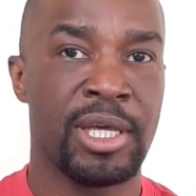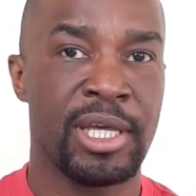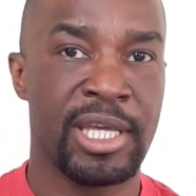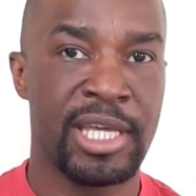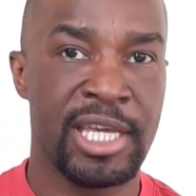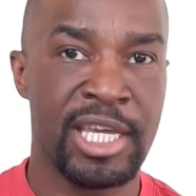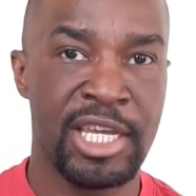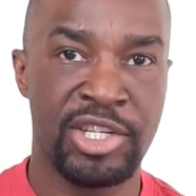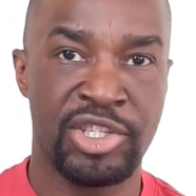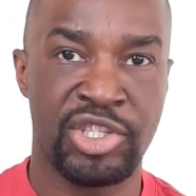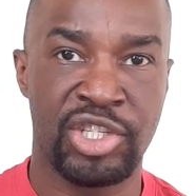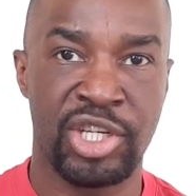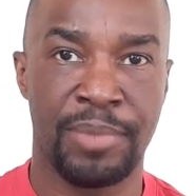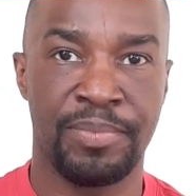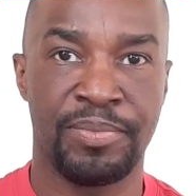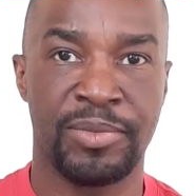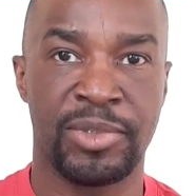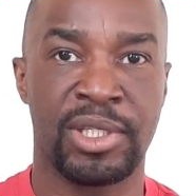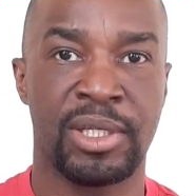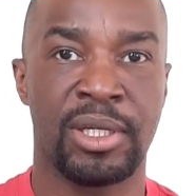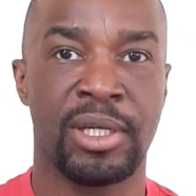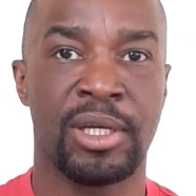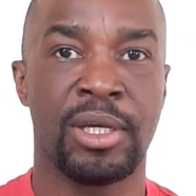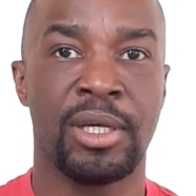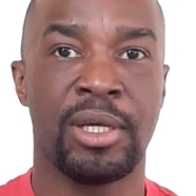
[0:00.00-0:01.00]

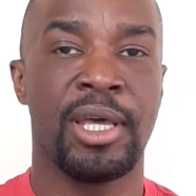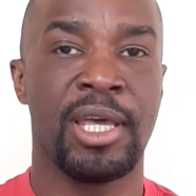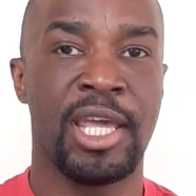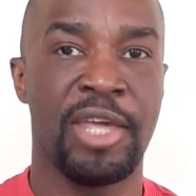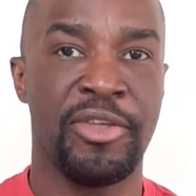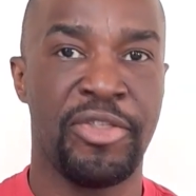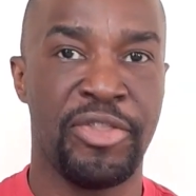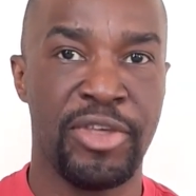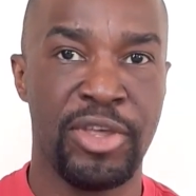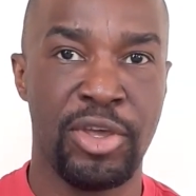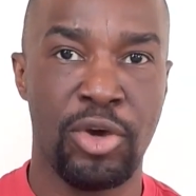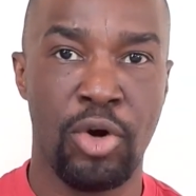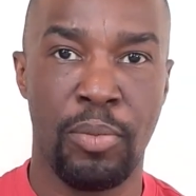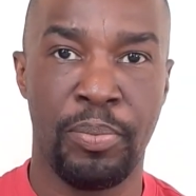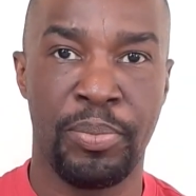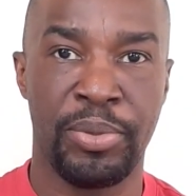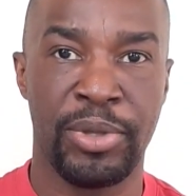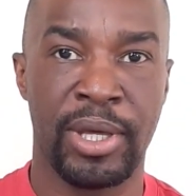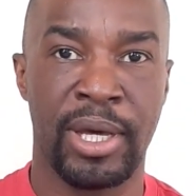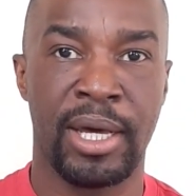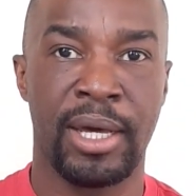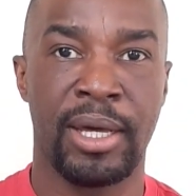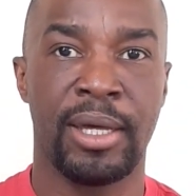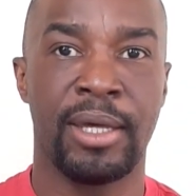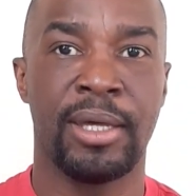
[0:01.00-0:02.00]
Egypt,
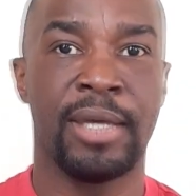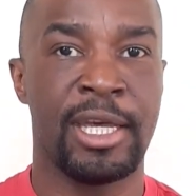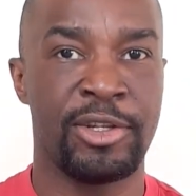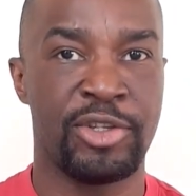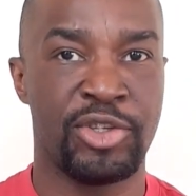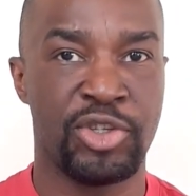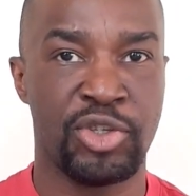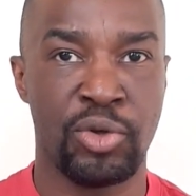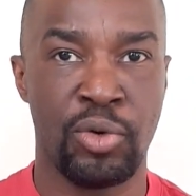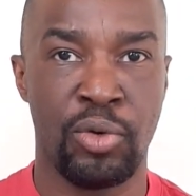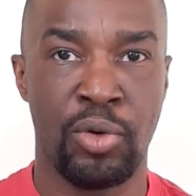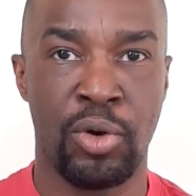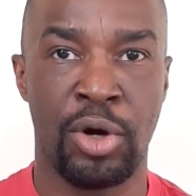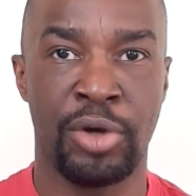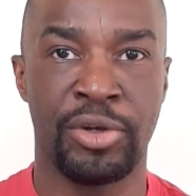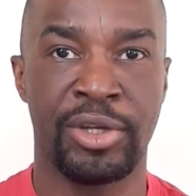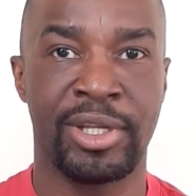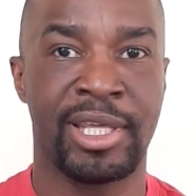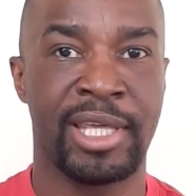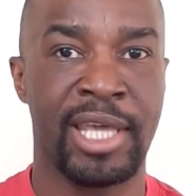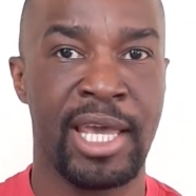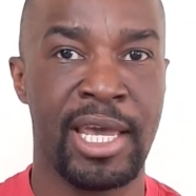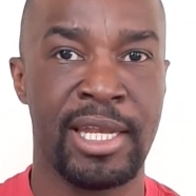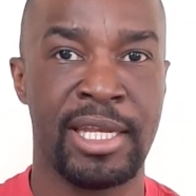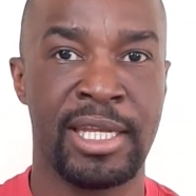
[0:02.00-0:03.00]
Ethiopia, and so on,
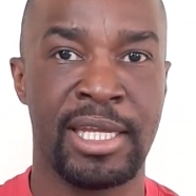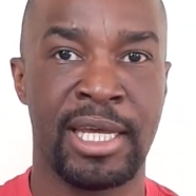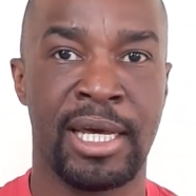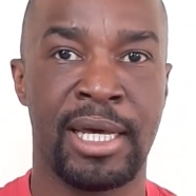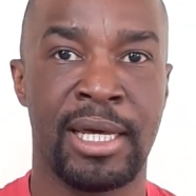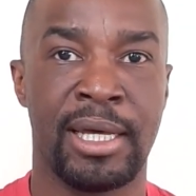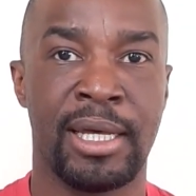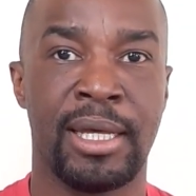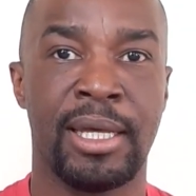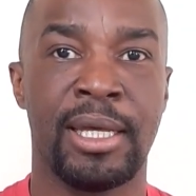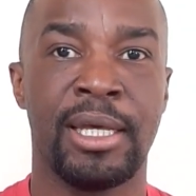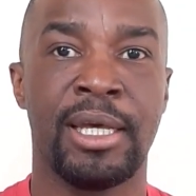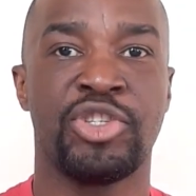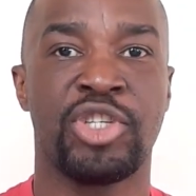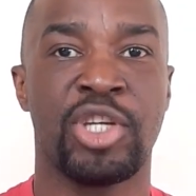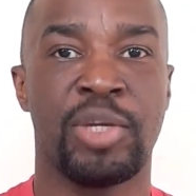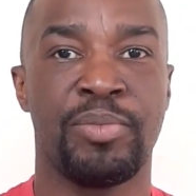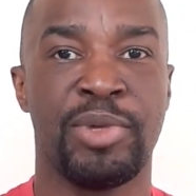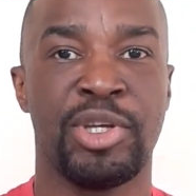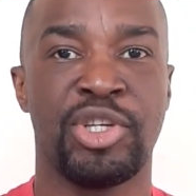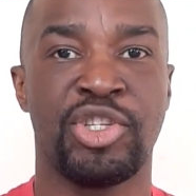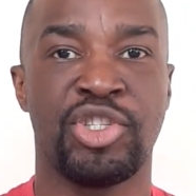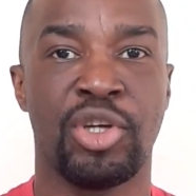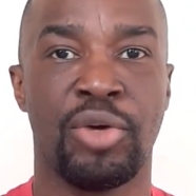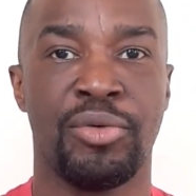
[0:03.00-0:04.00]
Kenya, should
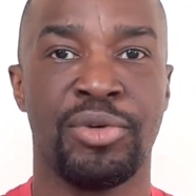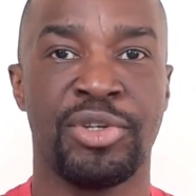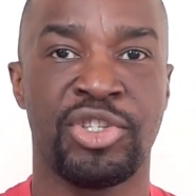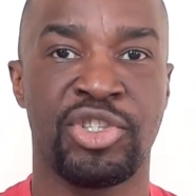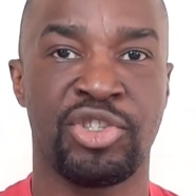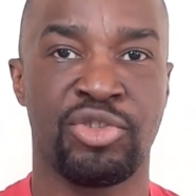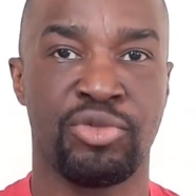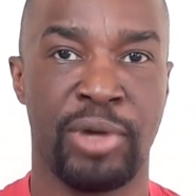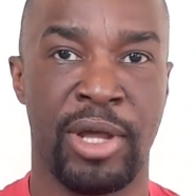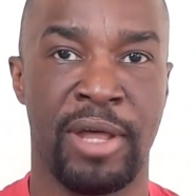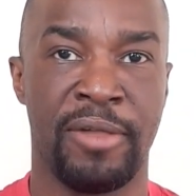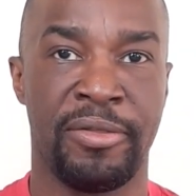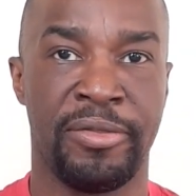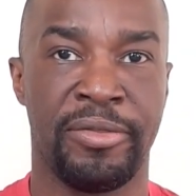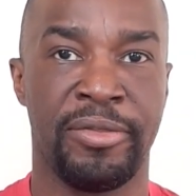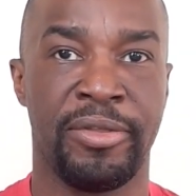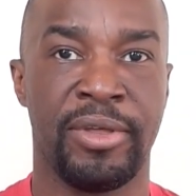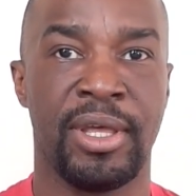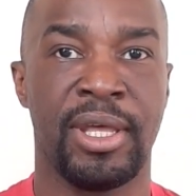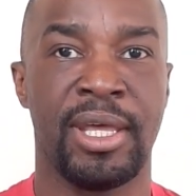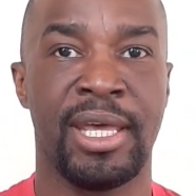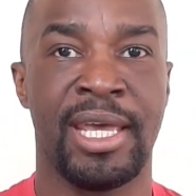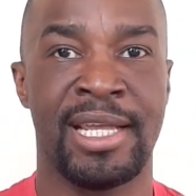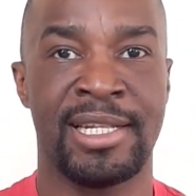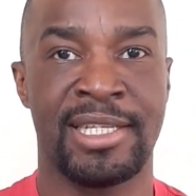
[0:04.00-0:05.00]
be showing strength
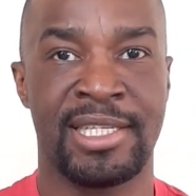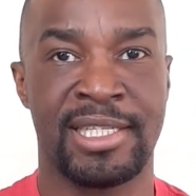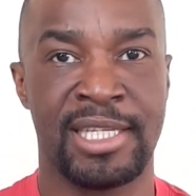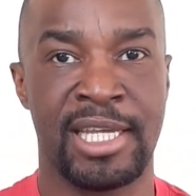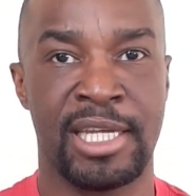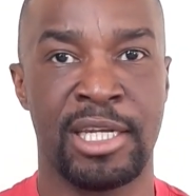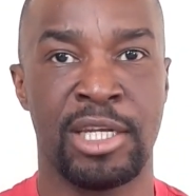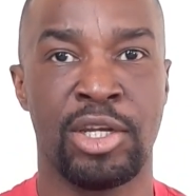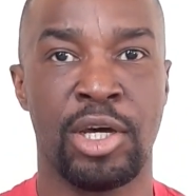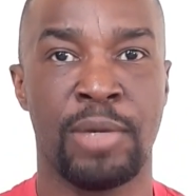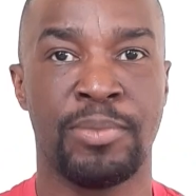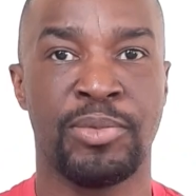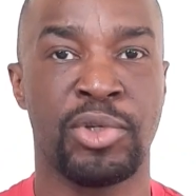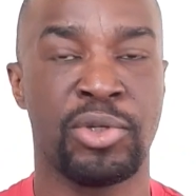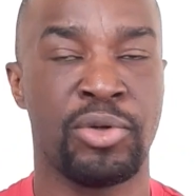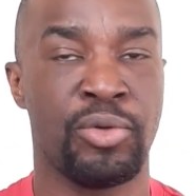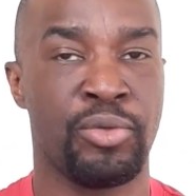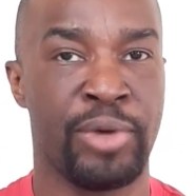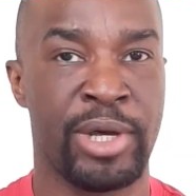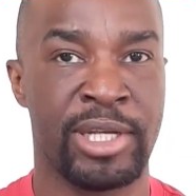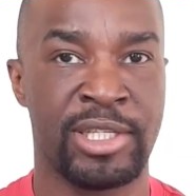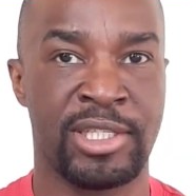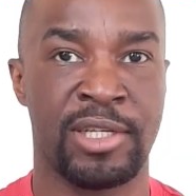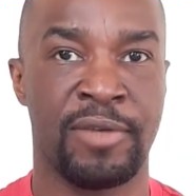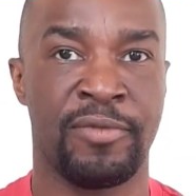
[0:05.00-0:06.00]
and standing up to the
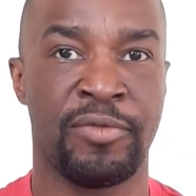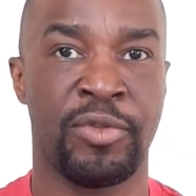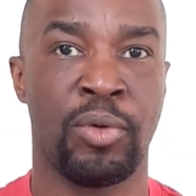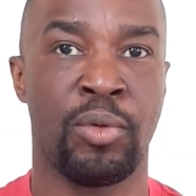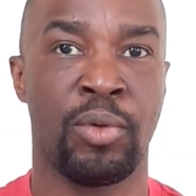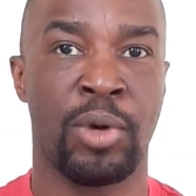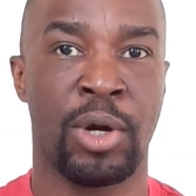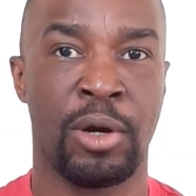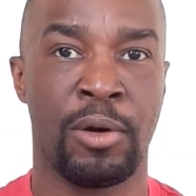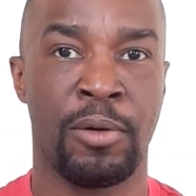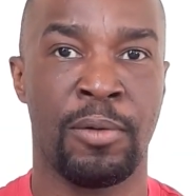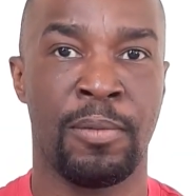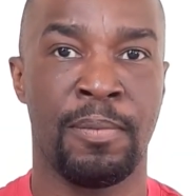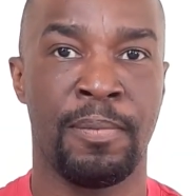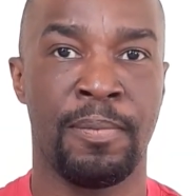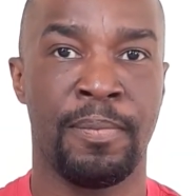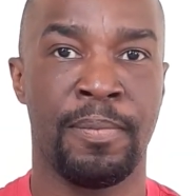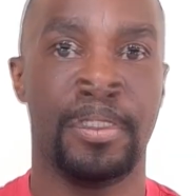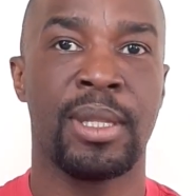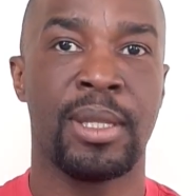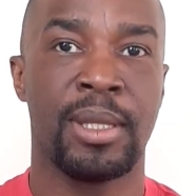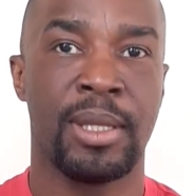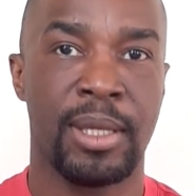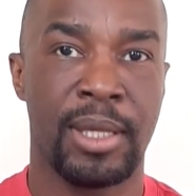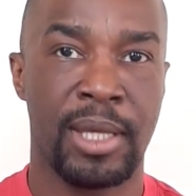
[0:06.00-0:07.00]
rest of the world
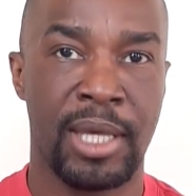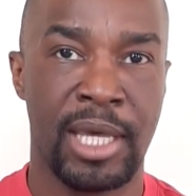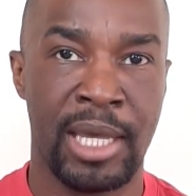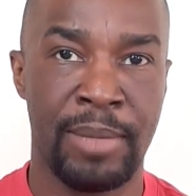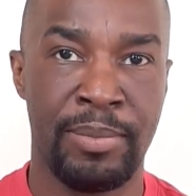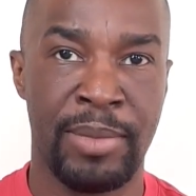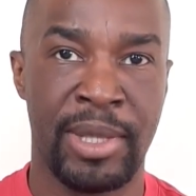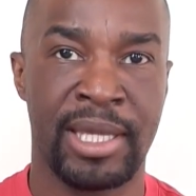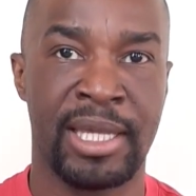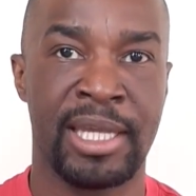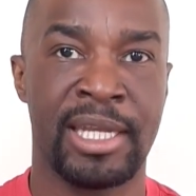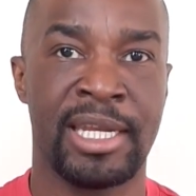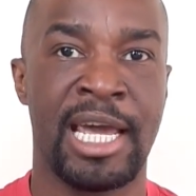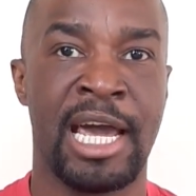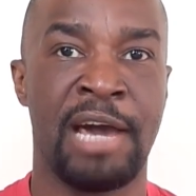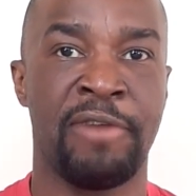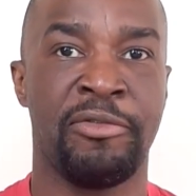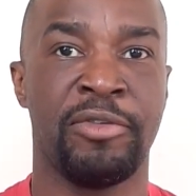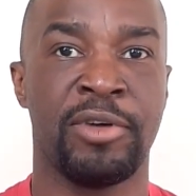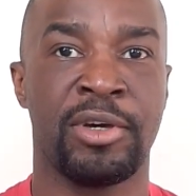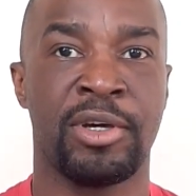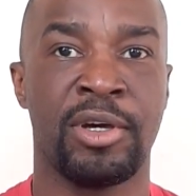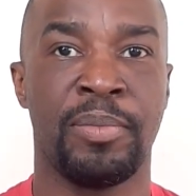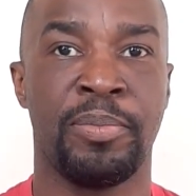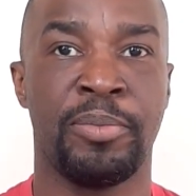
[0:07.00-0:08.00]
and making
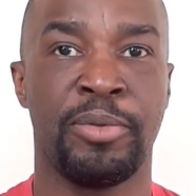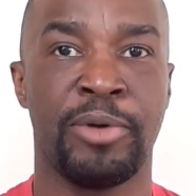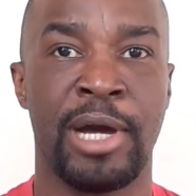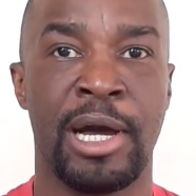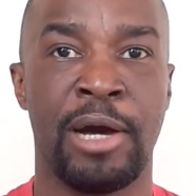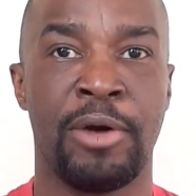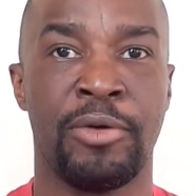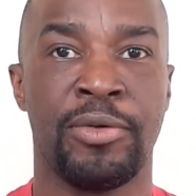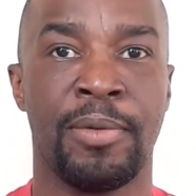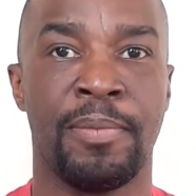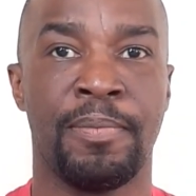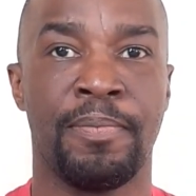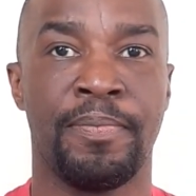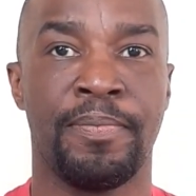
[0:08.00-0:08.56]
Africa proud.